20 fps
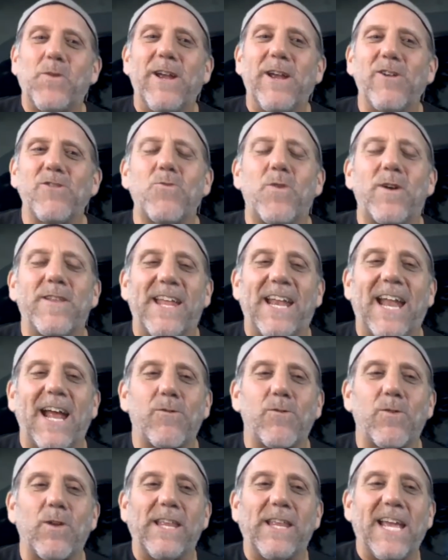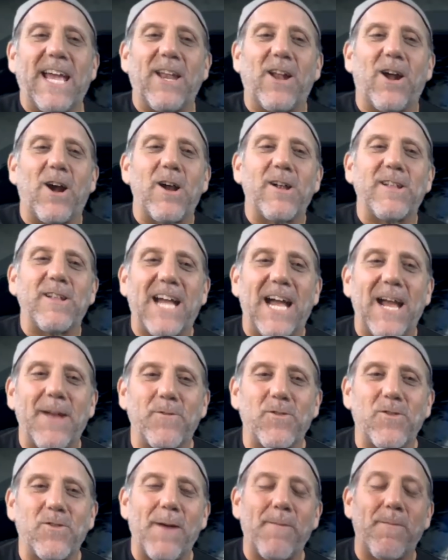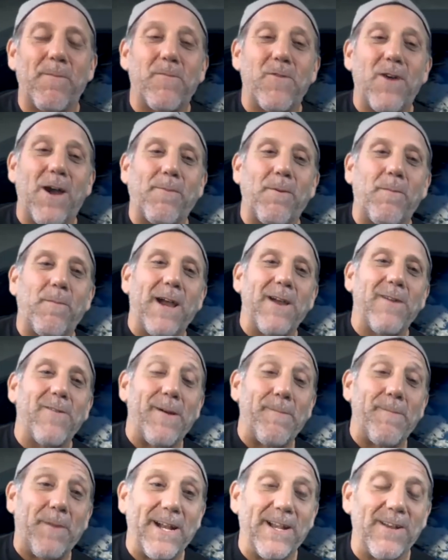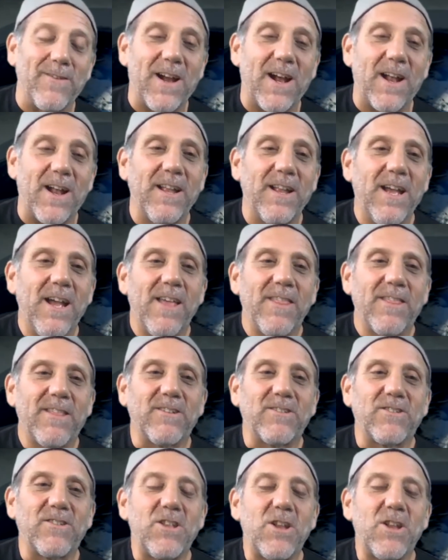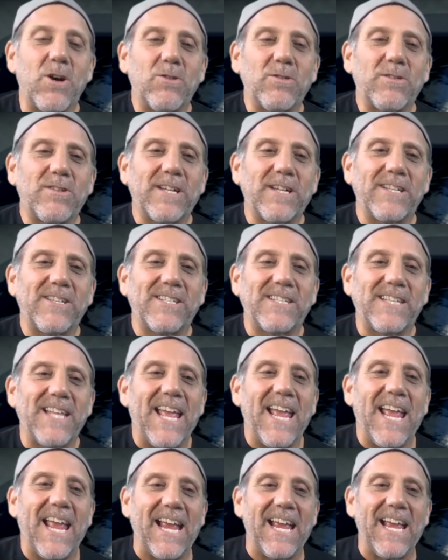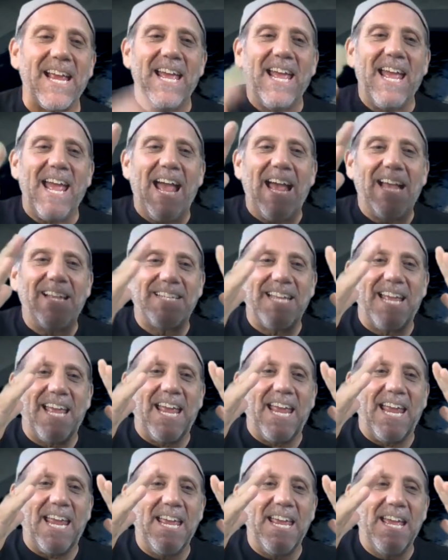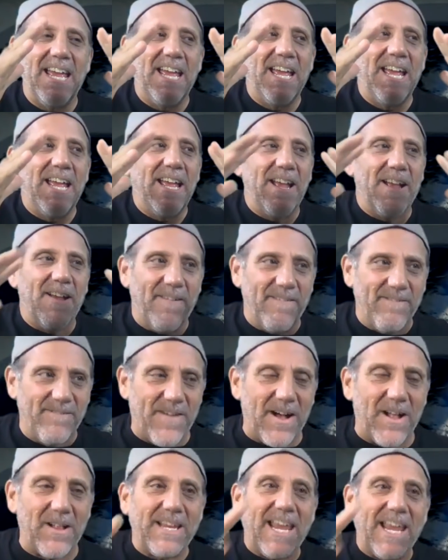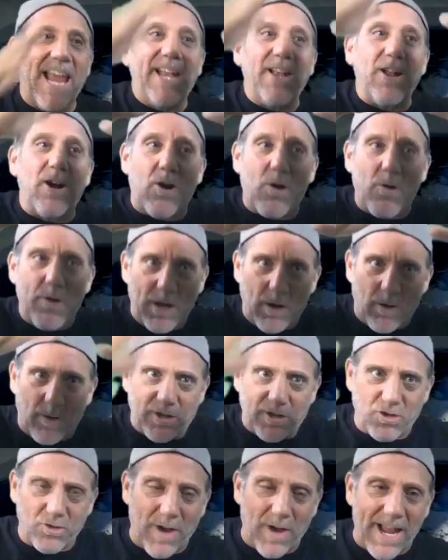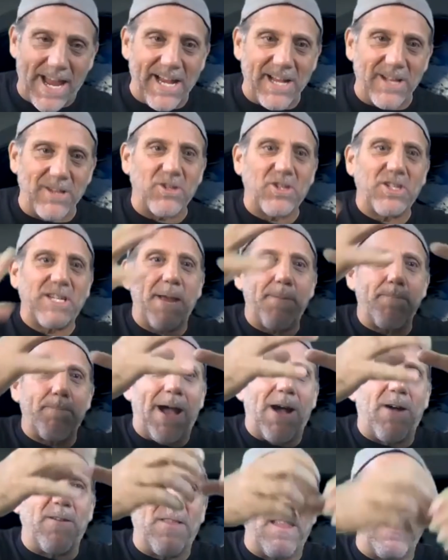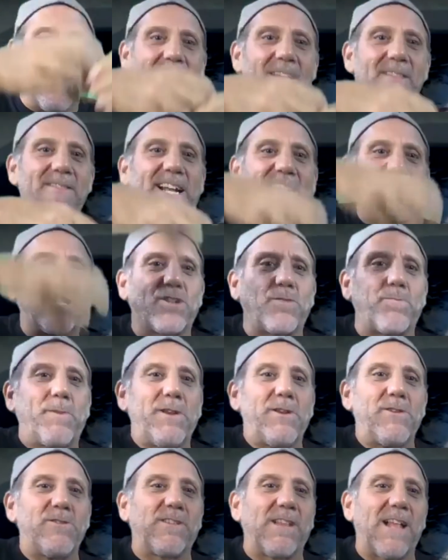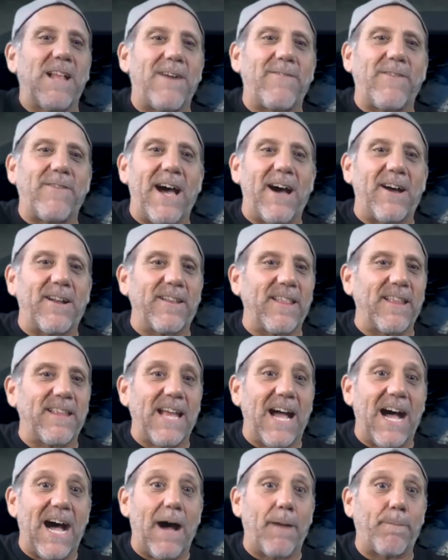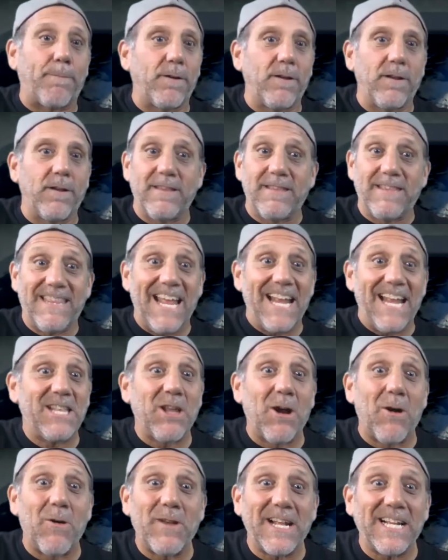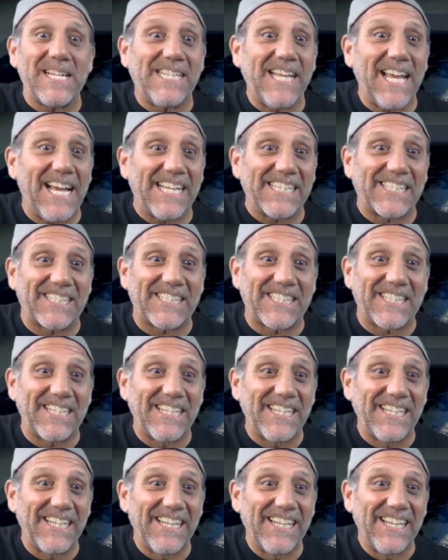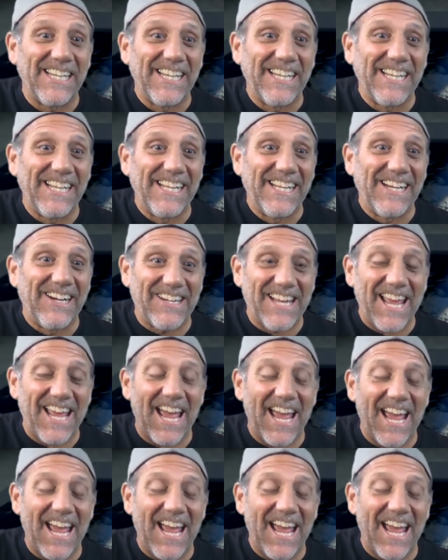one that I really had a hard time wrapping my mind around. There's no such thing as a volcano, a triangular shaped mountain that spews lava out of the top. They don't exist. Okay.